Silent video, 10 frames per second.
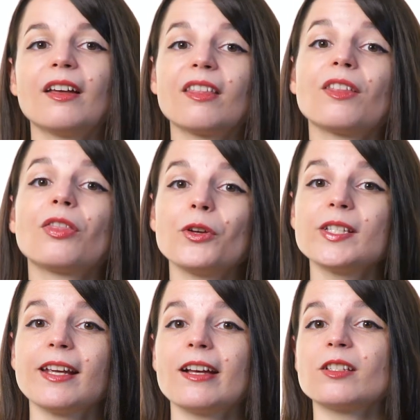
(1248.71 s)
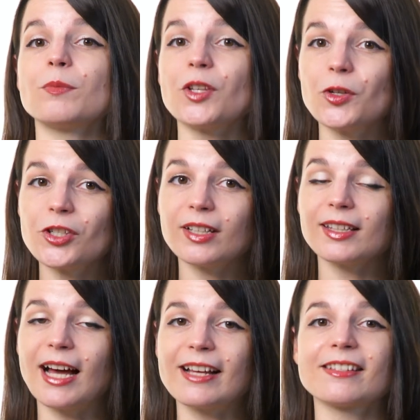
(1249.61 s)
The enthusiasm usually
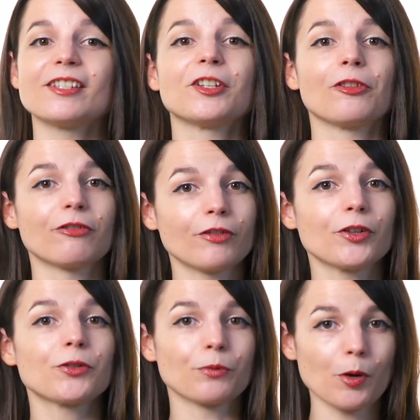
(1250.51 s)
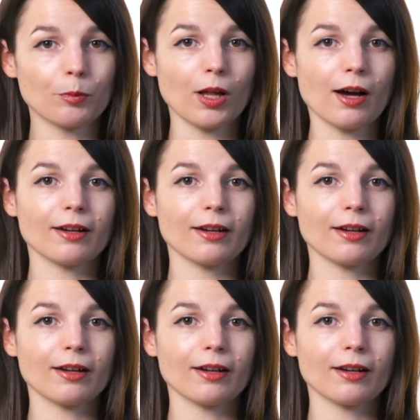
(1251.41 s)
lasts until the first roadblock.